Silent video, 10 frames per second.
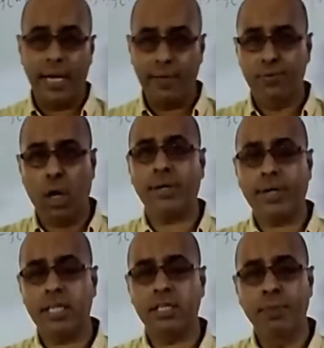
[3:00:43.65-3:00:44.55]
F dot
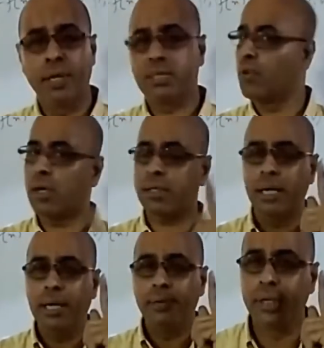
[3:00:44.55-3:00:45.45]
x means what?
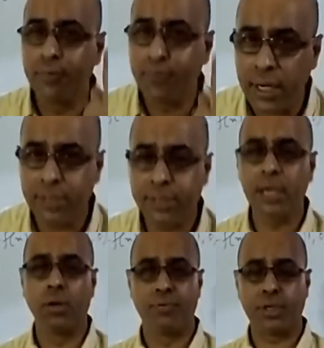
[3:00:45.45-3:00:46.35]
The differential
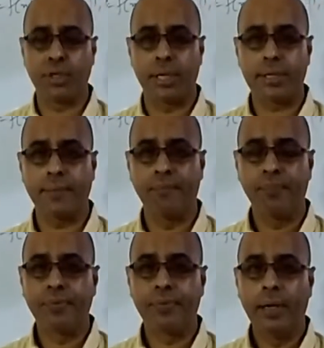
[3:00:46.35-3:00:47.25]
coefficient.
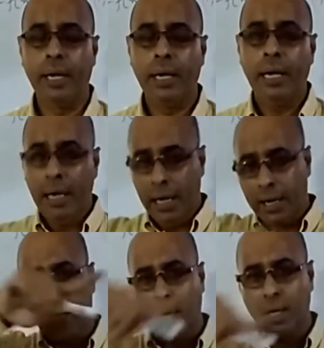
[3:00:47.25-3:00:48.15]

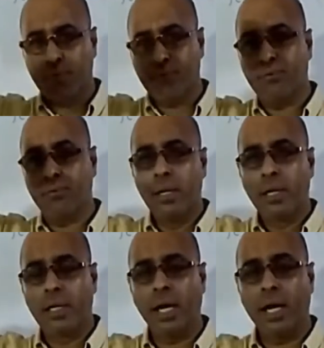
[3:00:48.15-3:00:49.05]
Curve,
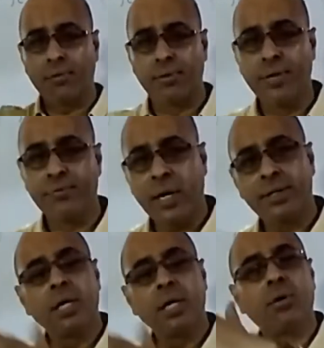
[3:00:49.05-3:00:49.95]

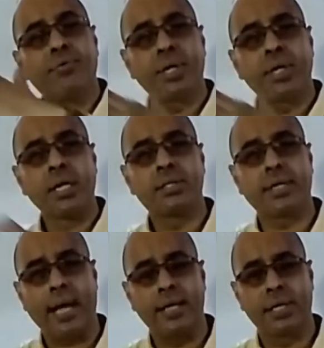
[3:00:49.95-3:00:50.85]
differential coefficient is the
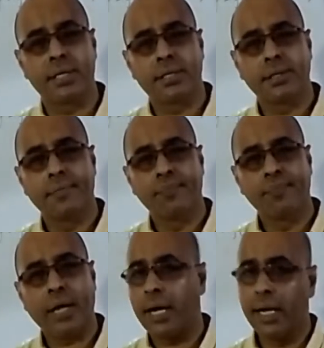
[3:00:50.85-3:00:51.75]
tangent.
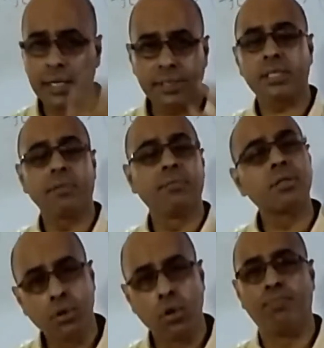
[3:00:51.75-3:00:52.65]
And I discussed about
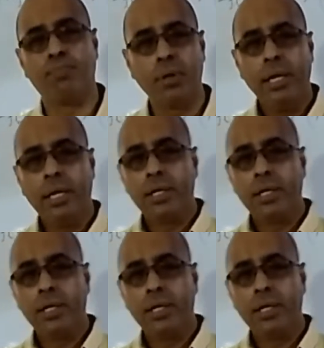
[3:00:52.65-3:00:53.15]
slope.